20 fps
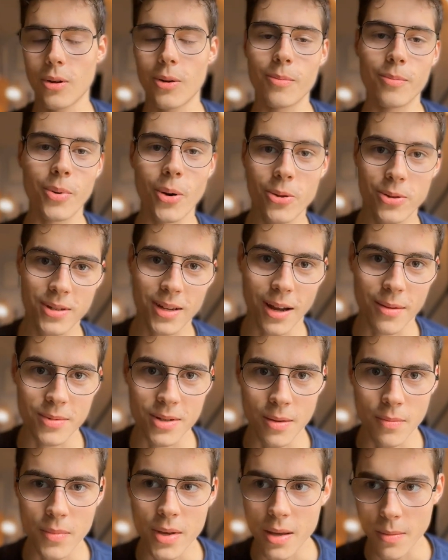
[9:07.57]
Both
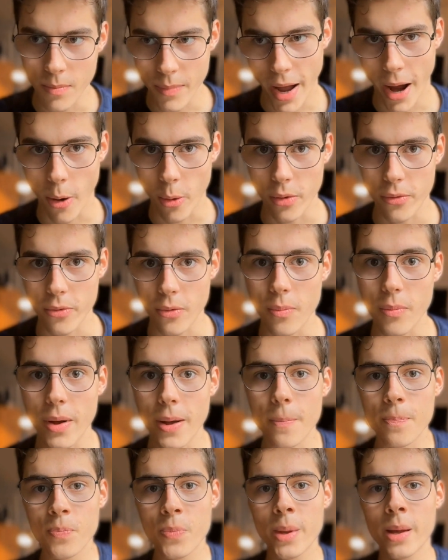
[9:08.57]
times I'm being powerful,
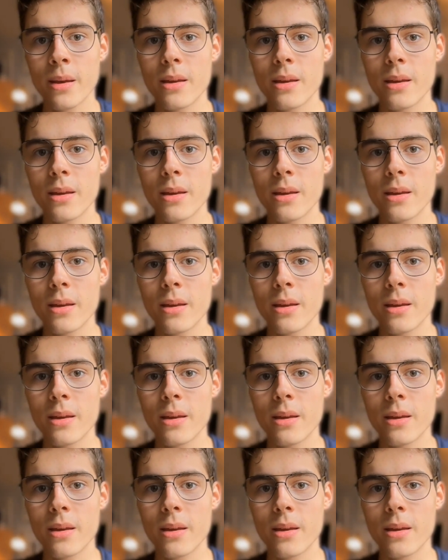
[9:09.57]
but